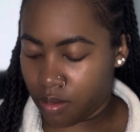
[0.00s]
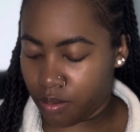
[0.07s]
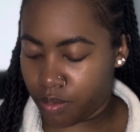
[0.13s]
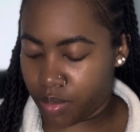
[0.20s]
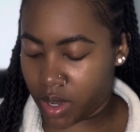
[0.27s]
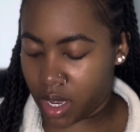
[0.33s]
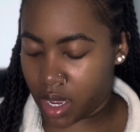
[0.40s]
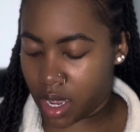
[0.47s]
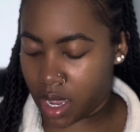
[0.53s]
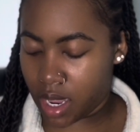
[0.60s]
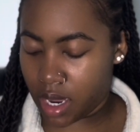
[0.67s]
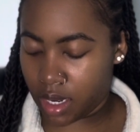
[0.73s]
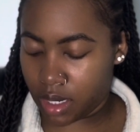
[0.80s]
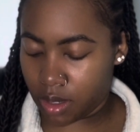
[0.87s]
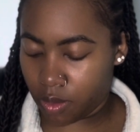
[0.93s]

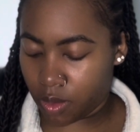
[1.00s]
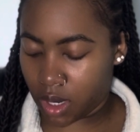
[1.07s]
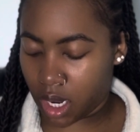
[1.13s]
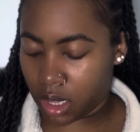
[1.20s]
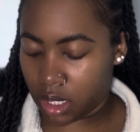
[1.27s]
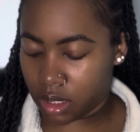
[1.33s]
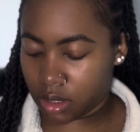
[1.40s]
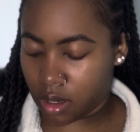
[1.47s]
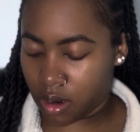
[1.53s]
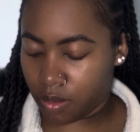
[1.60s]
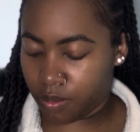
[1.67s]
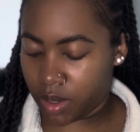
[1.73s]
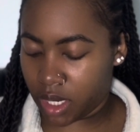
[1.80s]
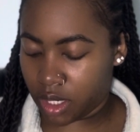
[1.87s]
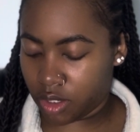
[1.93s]
but when I looked on
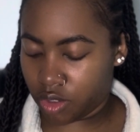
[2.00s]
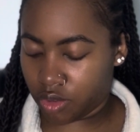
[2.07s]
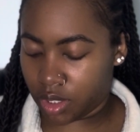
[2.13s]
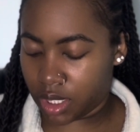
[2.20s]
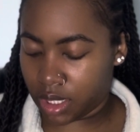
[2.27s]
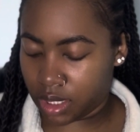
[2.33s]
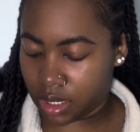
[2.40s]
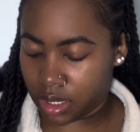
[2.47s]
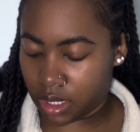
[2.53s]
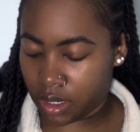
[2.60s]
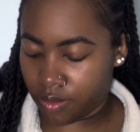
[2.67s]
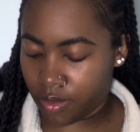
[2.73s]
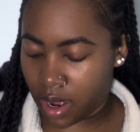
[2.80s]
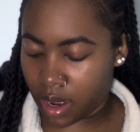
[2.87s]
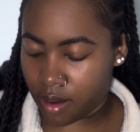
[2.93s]
Pinterest, it
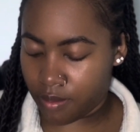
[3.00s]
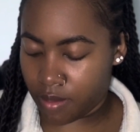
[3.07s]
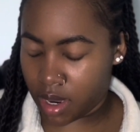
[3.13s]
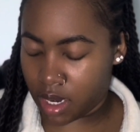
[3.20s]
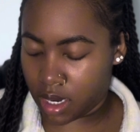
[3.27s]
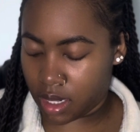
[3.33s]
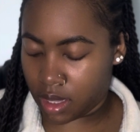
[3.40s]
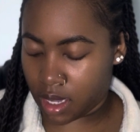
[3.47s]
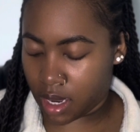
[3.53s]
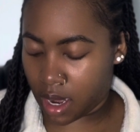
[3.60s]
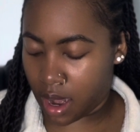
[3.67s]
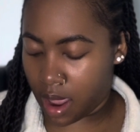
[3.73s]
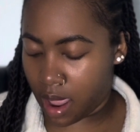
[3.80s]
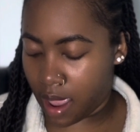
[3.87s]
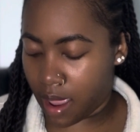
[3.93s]
recommended that I
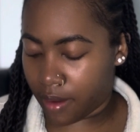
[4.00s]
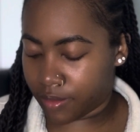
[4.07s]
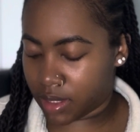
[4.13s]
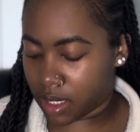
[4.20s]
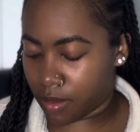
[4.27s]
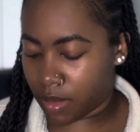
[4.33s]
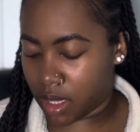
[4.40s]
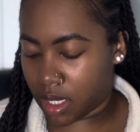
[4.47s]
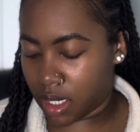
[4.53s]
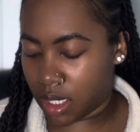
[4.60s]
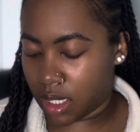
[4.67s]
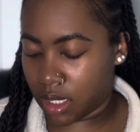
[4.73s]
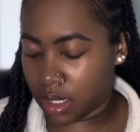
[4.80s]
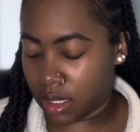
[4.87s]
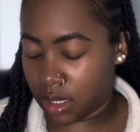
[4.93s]
have some of
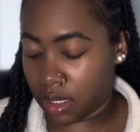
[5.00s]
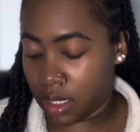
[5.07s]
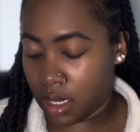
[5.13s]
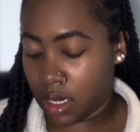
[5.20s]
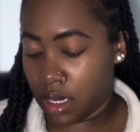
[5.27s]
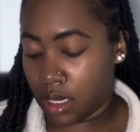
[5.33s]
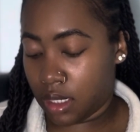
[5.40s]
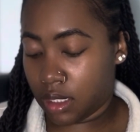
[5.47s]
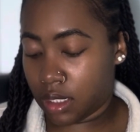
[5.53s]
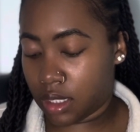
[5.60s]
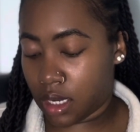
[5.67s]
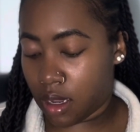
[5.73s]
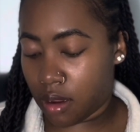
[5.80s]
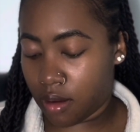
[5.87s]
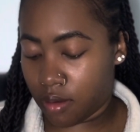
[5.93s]
these.
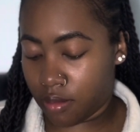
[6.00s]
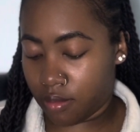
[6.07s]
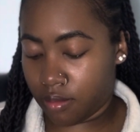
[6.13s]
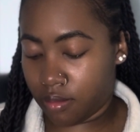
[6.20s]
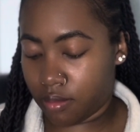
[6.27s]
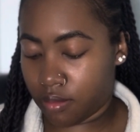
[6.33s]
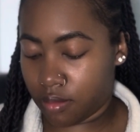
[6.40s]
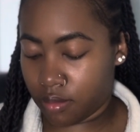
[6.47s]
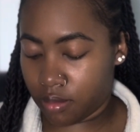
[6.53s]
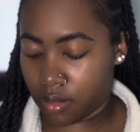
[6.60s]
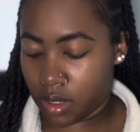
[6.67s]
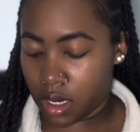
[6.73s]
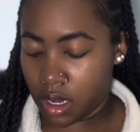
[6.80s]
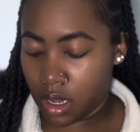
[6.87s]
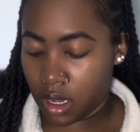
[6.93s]
So
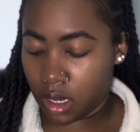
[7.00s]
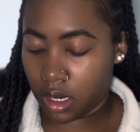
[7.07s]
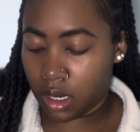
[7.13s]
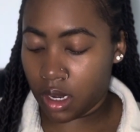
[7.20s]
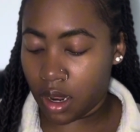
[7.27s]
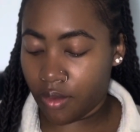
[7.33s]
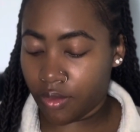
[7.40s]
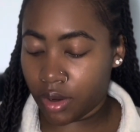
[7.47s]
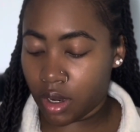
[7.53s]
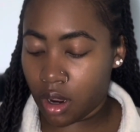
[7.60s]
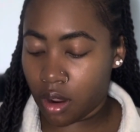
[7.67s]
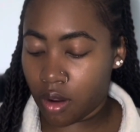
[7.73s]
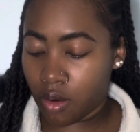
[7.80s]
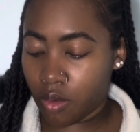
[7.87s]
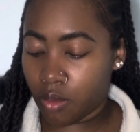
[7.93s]
you never
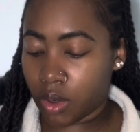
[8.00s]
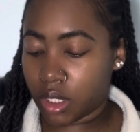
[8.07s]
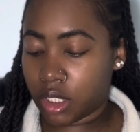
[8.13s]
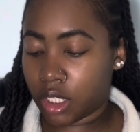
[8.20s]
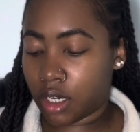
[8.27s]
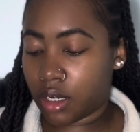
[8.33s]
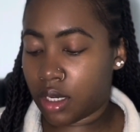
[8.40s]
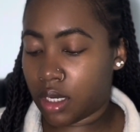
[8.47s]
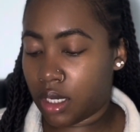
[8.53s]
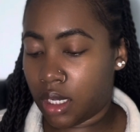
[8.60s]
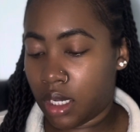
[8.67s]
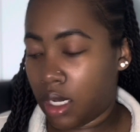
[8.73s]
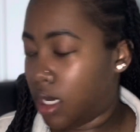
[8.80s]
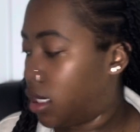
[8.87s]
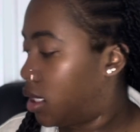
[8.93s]
know what you're going to
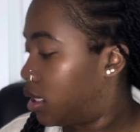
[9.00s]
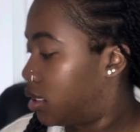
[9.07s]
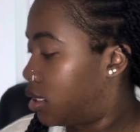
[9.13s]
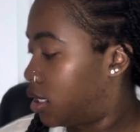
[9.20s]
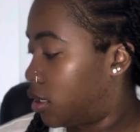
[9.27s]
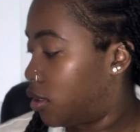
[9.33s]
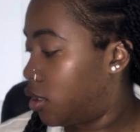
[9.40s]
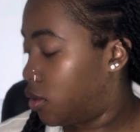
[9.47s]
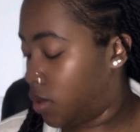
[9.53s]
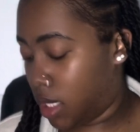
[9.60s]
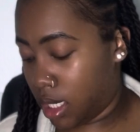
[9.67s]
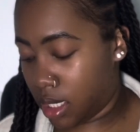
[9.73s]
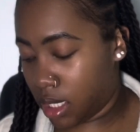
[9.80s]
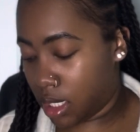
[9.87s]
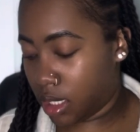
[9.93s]
need until you
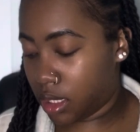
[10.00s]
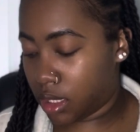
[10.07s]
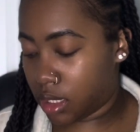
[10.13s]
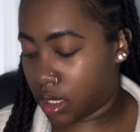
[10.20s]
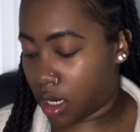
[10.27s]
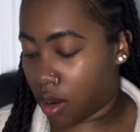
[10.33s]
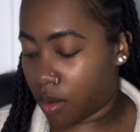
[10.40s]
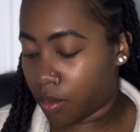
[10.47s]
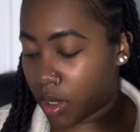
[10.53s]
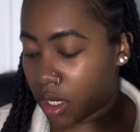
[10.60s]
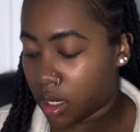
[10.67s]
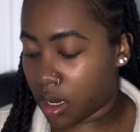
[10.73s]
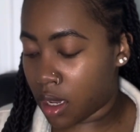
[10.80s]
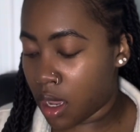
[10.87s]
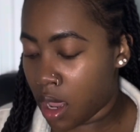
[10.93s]
need it. So I'm going
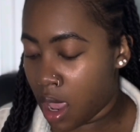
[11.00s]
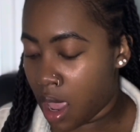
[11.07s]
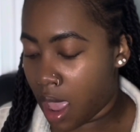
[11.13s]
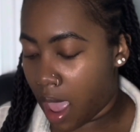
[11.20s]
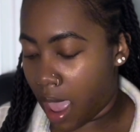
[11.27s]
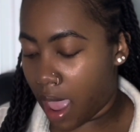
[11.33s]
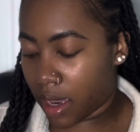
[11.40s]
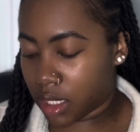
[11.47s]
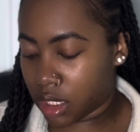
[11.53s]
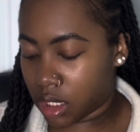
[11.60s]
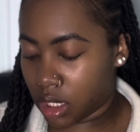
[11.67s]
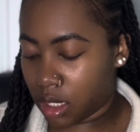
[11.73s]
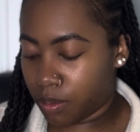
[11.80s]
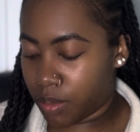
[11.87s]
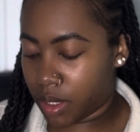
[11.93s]
to
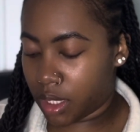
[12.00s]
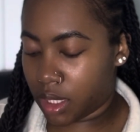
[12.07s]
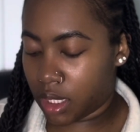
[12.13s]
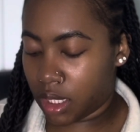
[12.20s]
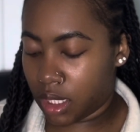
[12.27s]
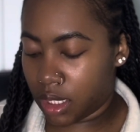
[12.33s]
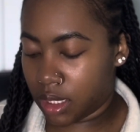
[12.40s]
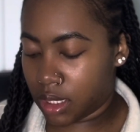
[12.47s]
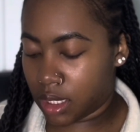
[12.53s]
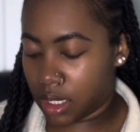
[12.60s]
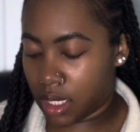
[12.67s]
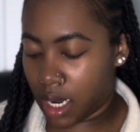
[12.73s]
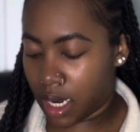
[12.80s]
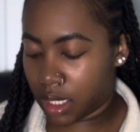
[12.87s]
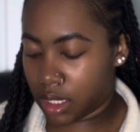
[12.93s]
actually put these
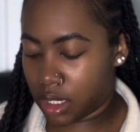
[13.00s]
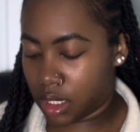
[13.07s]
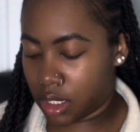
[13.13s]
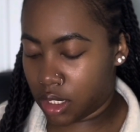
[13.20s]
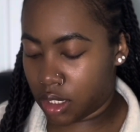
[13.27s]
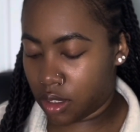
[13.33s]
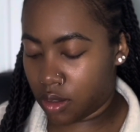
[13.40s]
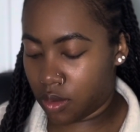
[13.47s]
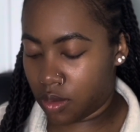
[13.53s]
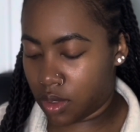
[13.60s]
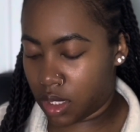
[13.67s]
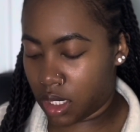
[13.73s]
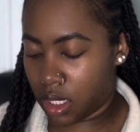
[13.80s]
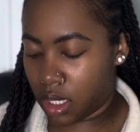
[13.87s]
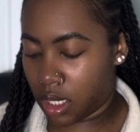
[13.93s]
next to
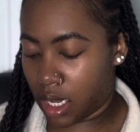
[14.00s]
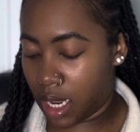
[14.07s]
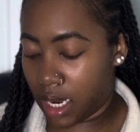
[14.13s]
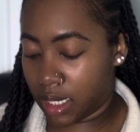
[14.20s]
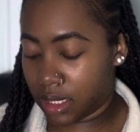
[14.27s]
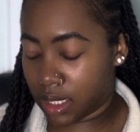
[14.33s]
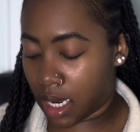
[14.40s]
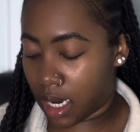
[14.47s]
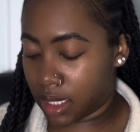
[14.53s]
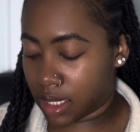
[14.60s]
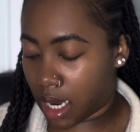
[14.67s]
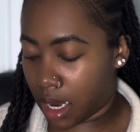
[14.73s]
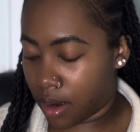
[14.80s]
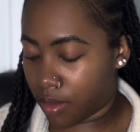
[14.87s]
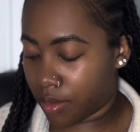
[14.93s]
the
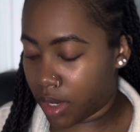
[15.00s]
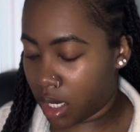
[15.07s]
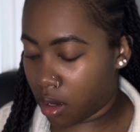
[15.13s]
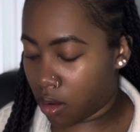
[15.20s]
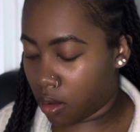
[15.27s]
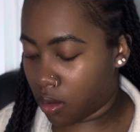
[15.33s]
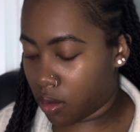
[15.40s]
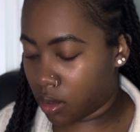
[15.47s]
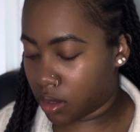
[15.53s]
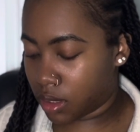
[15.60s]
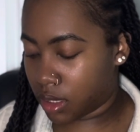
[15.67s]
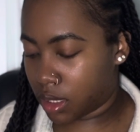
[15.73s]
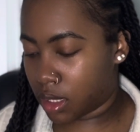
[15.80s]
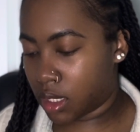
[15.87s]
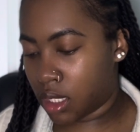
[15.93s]

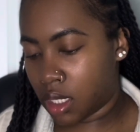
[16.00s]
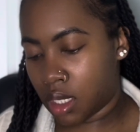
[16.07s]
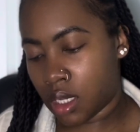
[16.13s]
anti-diarrheals.